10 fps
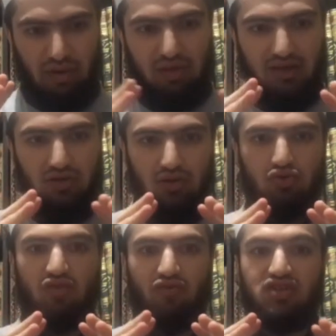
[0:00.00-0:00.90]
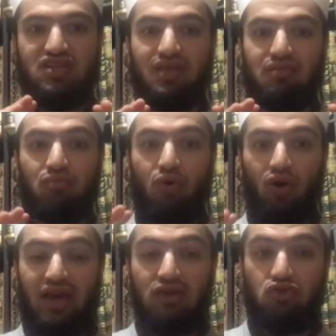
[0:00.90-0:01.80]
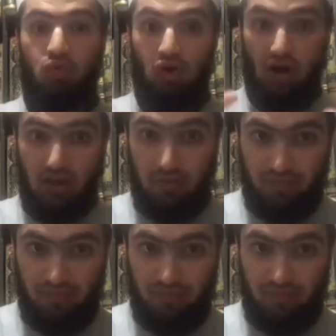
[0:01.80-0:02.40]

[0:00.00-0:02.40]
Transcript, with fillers: people are to you, you should focus on them more in your work,